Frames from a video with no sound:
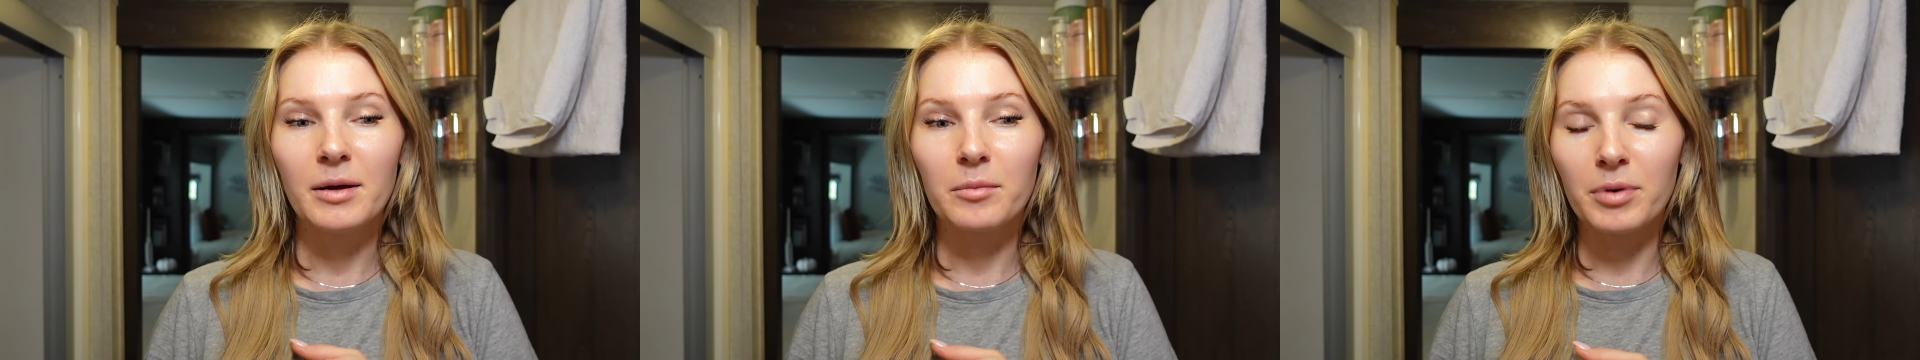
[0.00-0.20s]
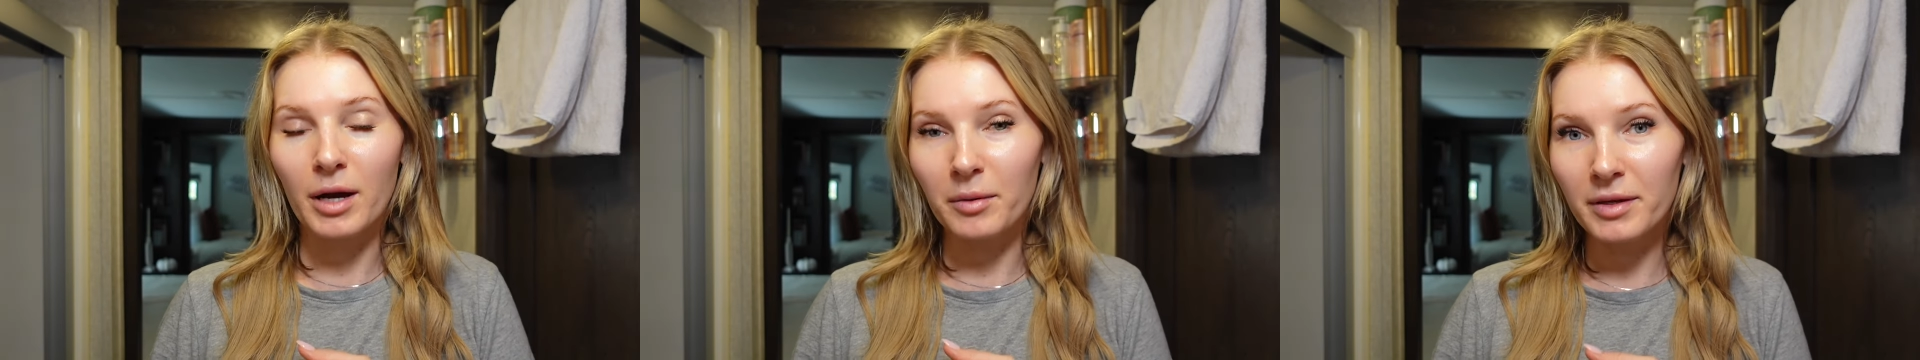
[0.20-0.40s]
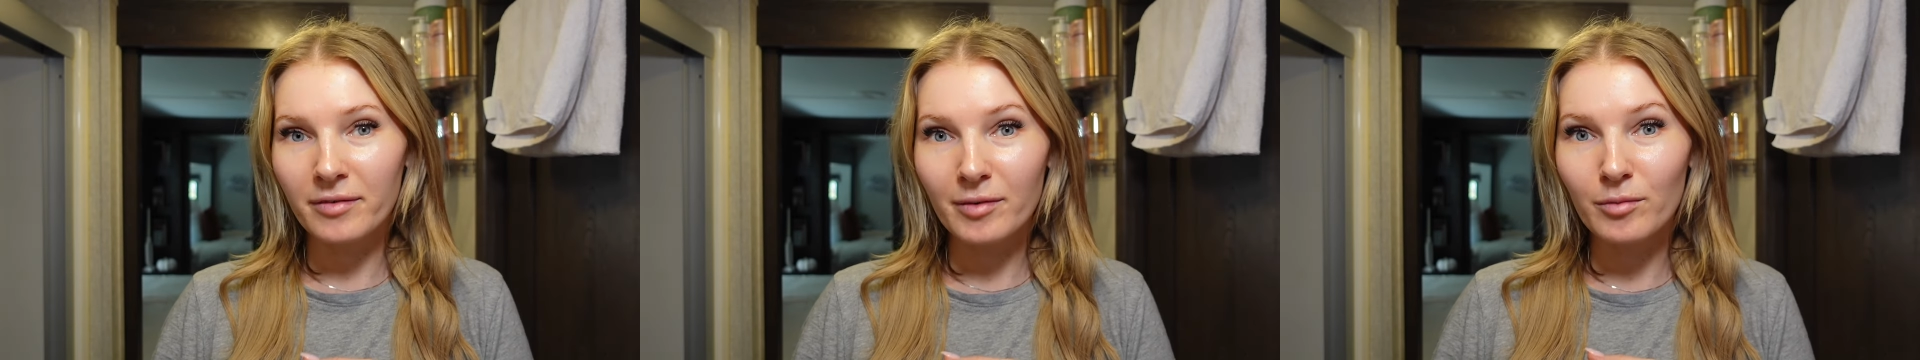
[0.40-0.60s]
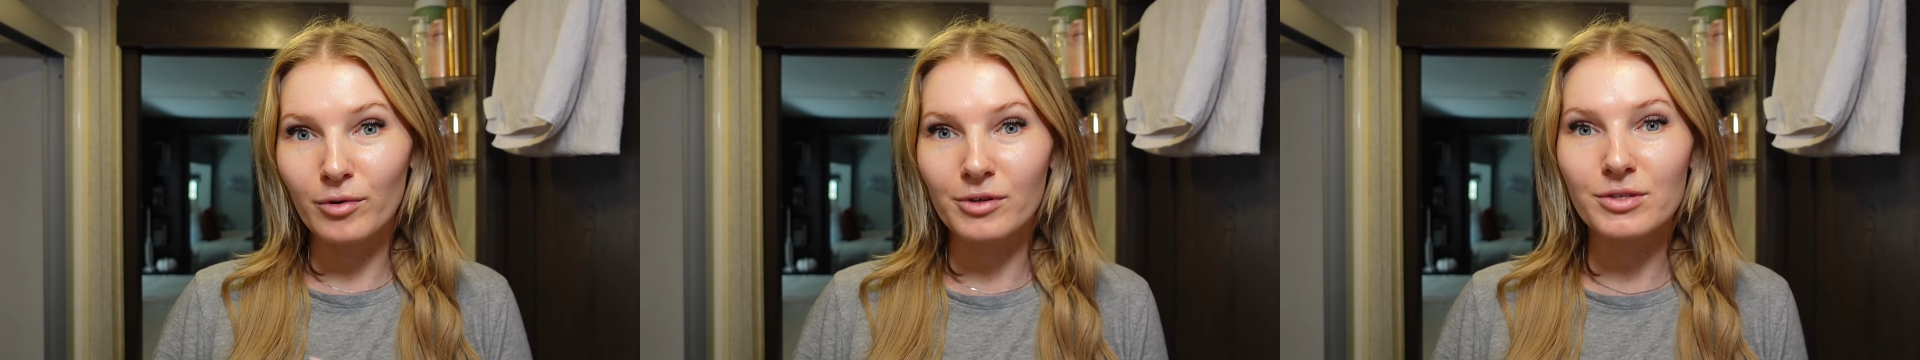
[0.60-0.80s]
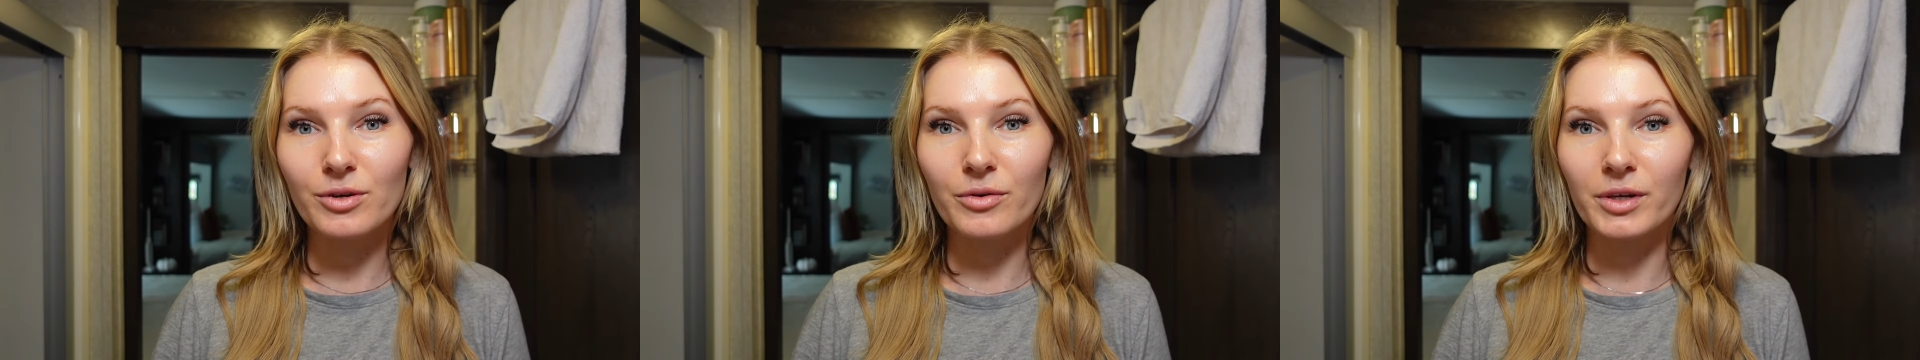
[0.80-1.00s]
probably even more
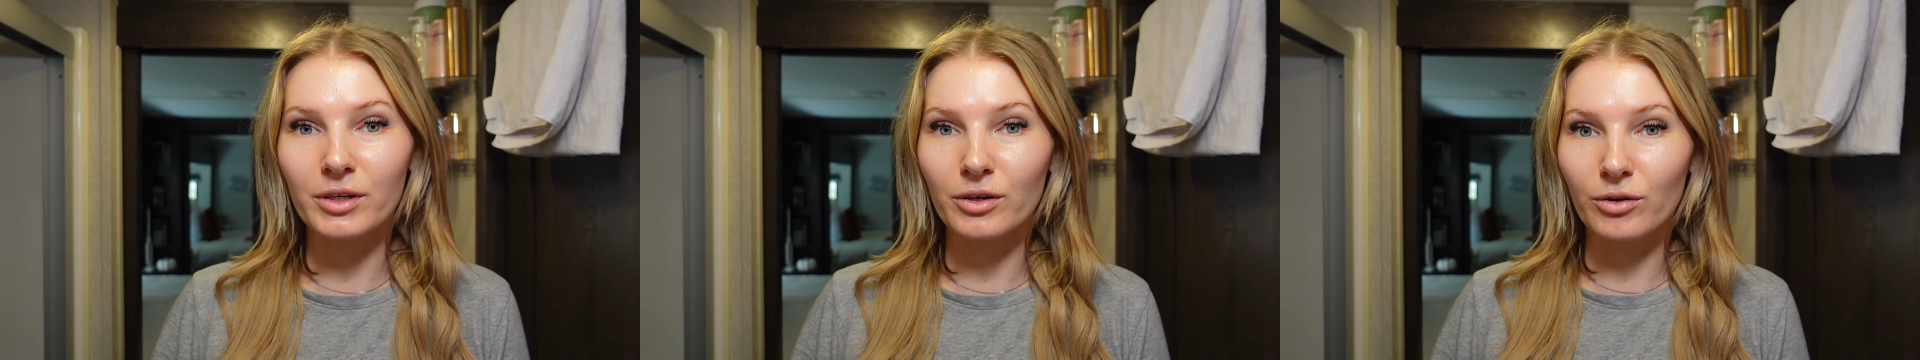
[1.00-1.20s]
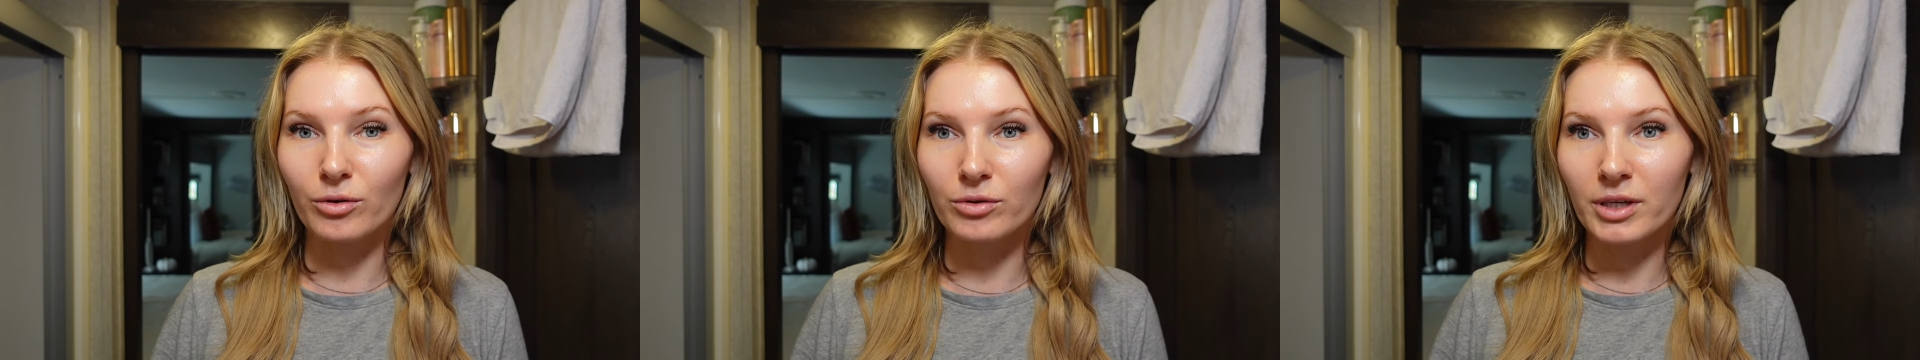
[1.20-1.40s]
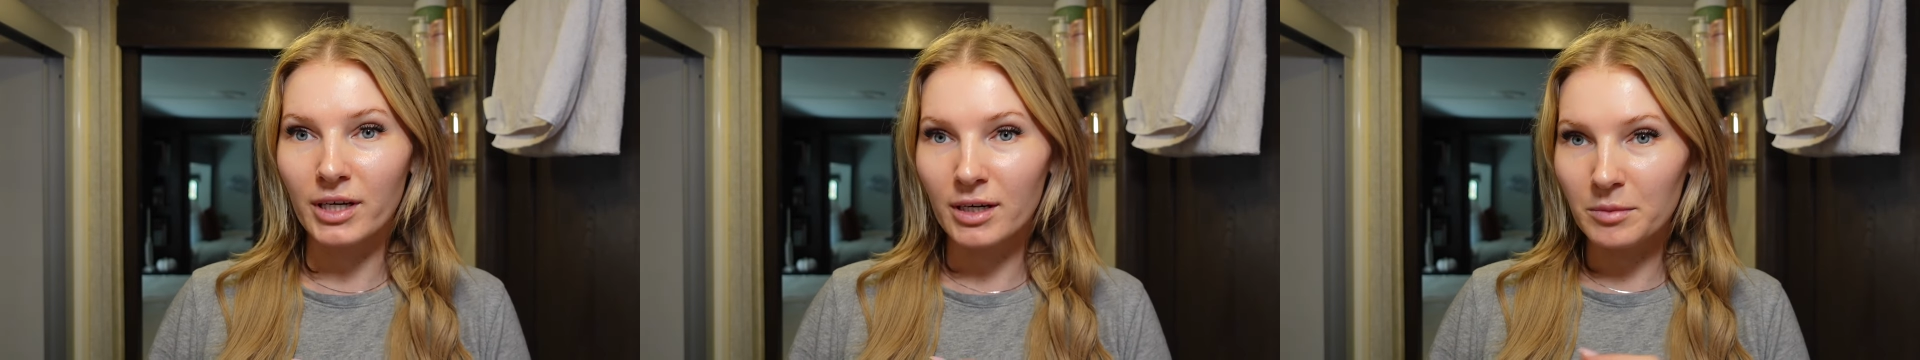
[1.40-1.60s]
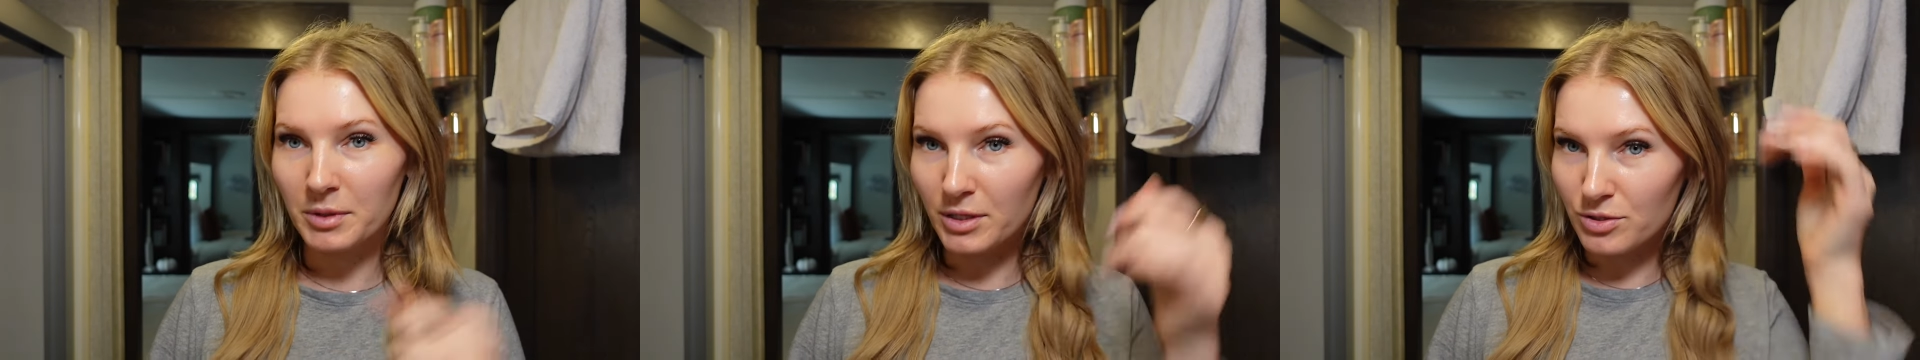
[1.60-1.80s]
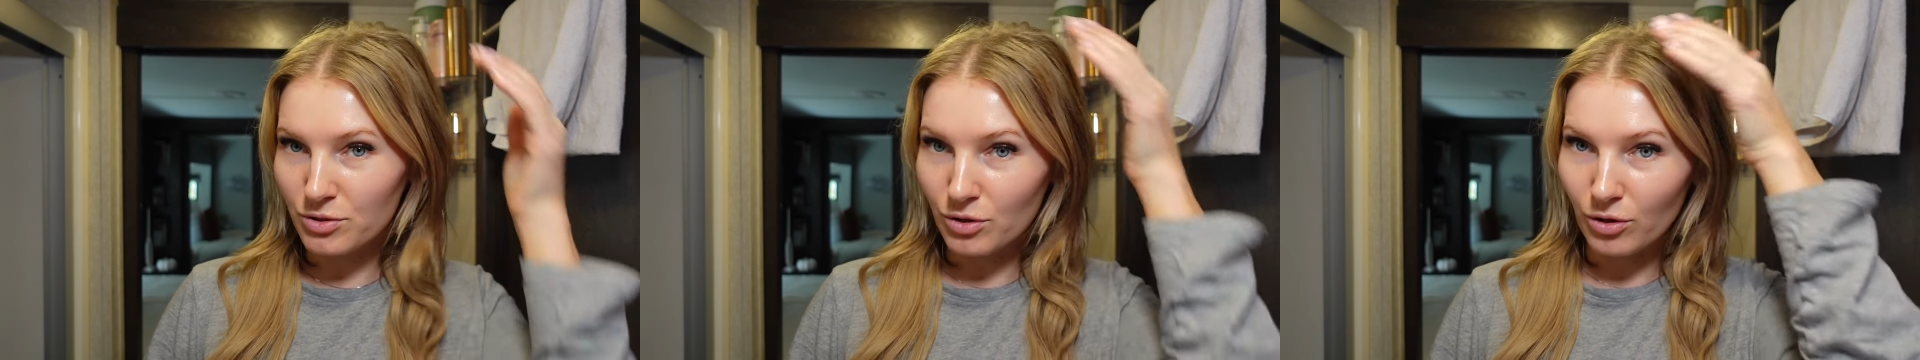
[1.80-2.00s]
so than your own hair,
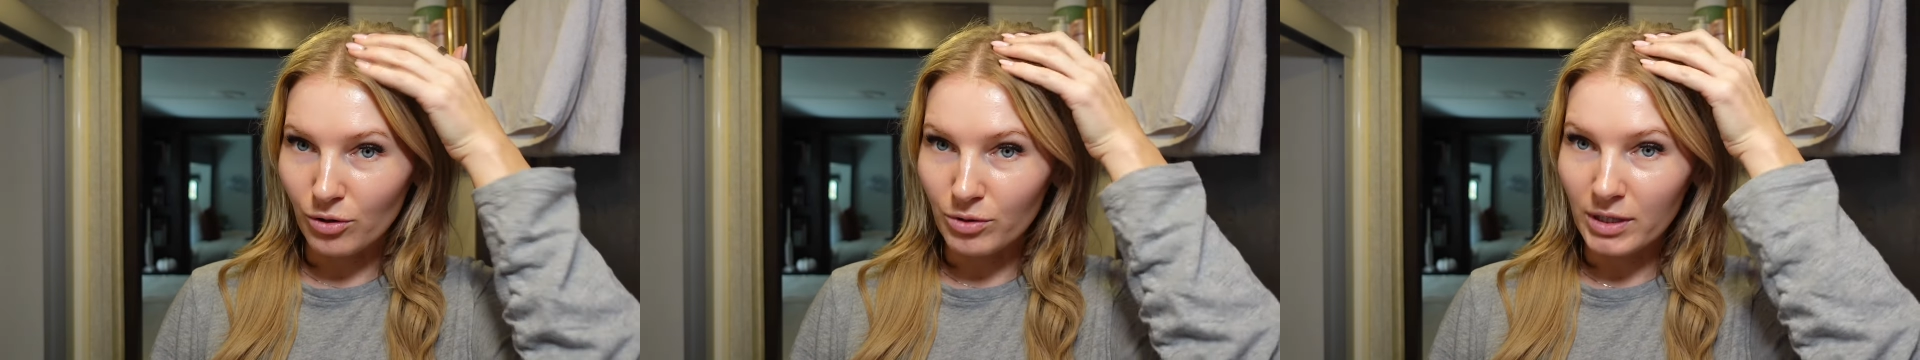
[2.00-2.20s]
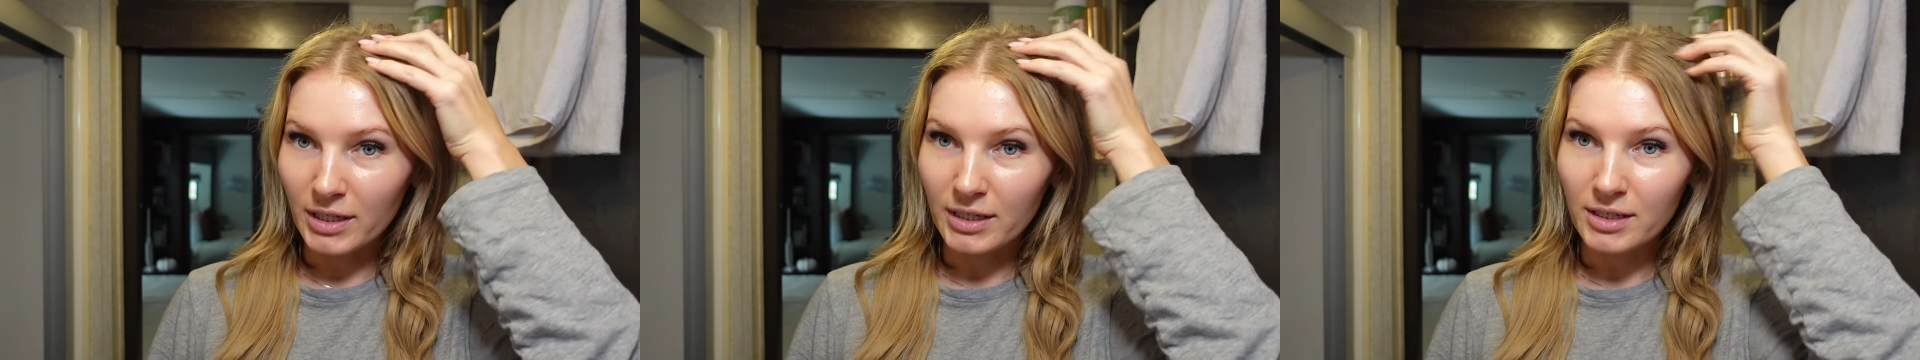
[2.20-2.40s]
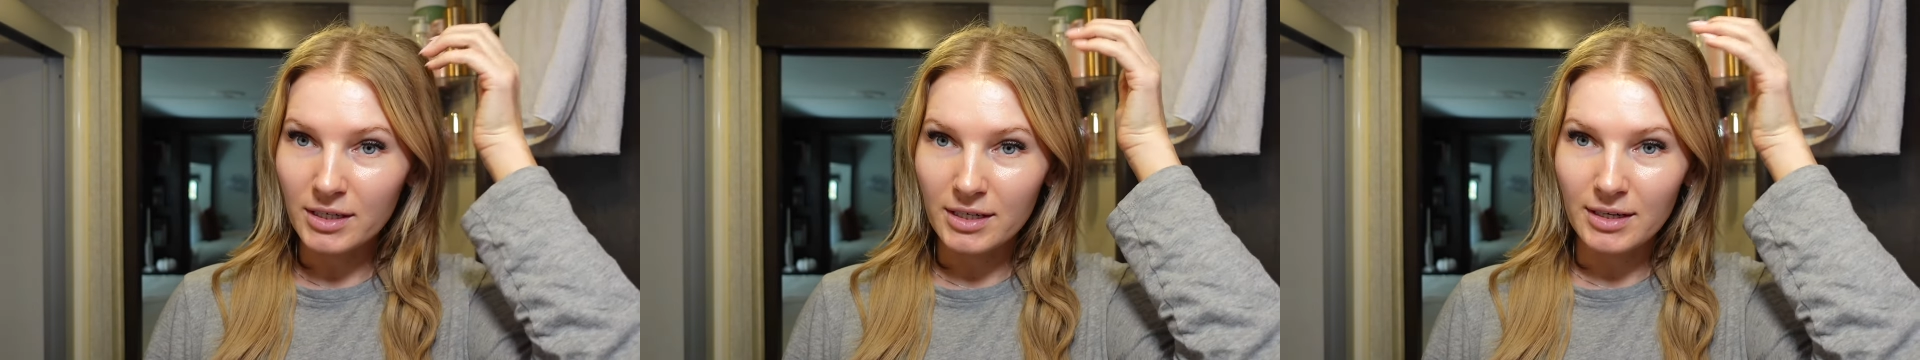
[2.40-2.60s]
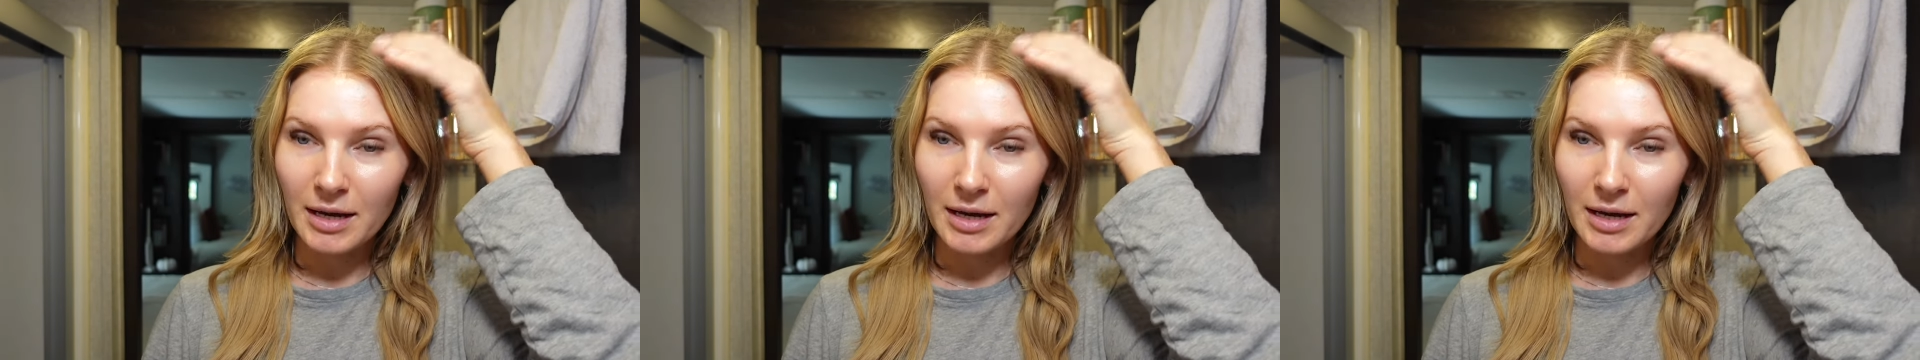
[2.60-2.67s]
because your own hair,